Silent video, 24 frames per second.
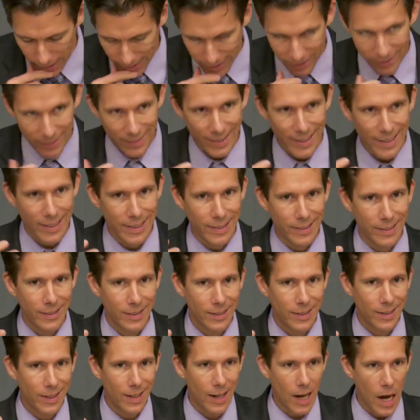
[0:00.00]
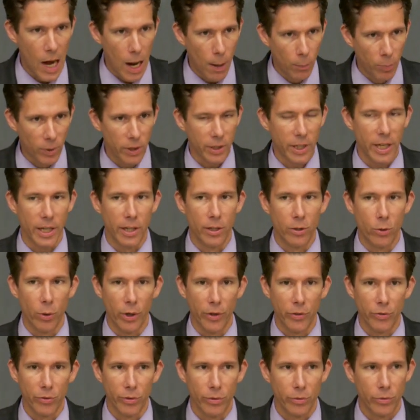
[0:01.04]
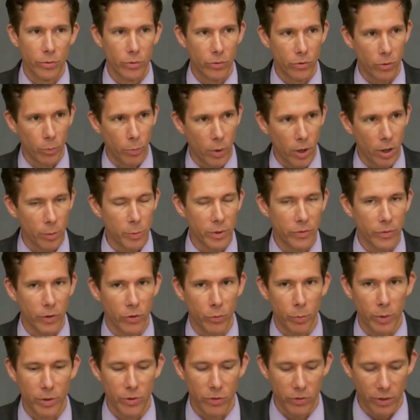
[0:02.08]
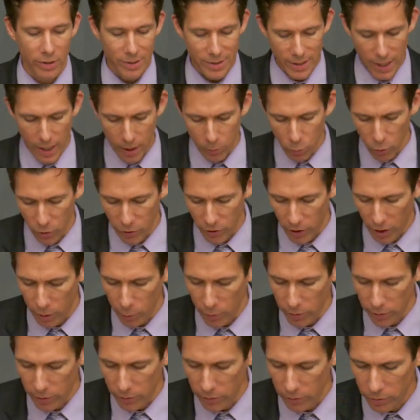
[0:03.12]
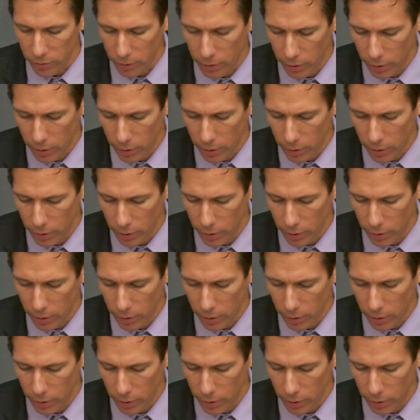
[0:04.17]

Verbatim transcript: And this is a complicated question, so pardon me if I spend just a tad more time on this.